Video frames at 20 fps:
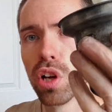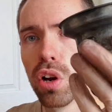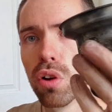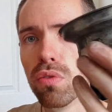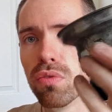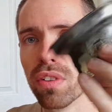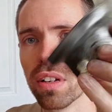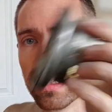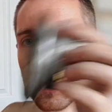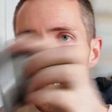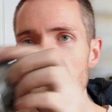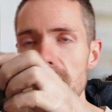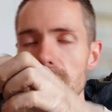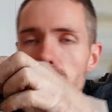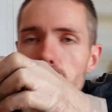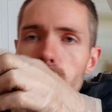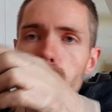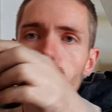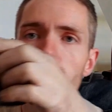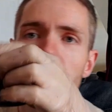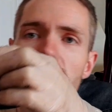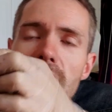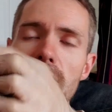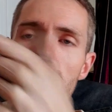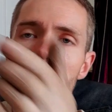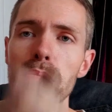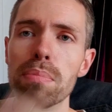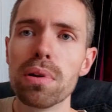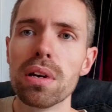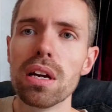over the actual
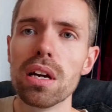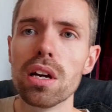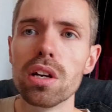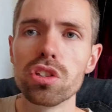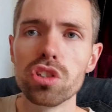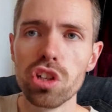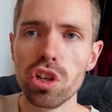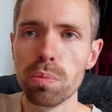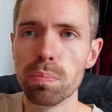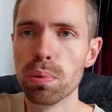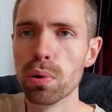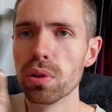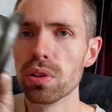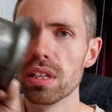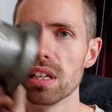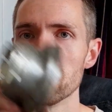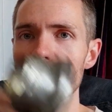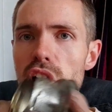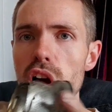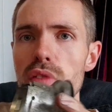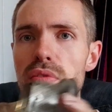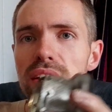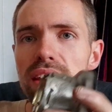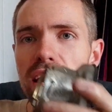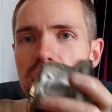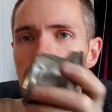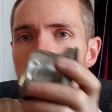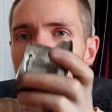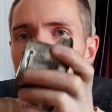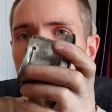cap. So you put this over,
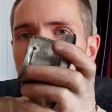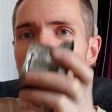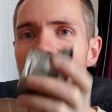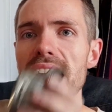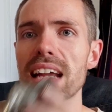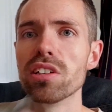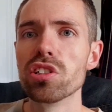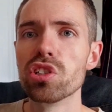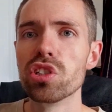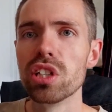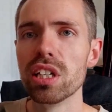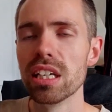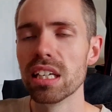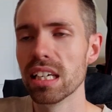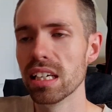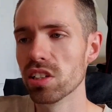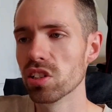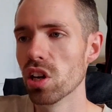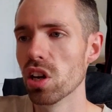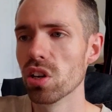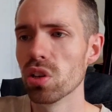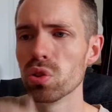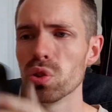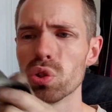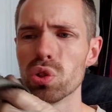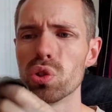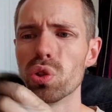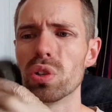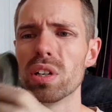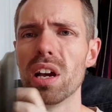then you put your HT leads on. I
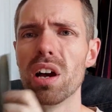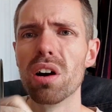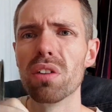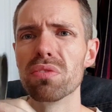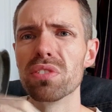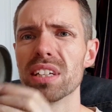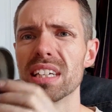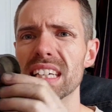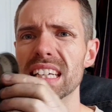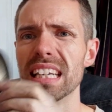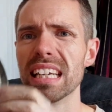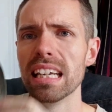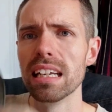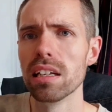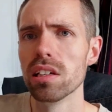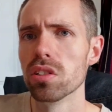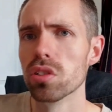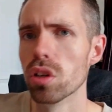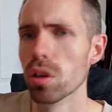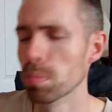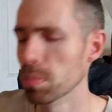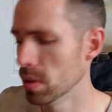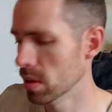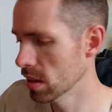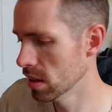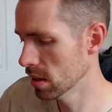just took it off to clean it up.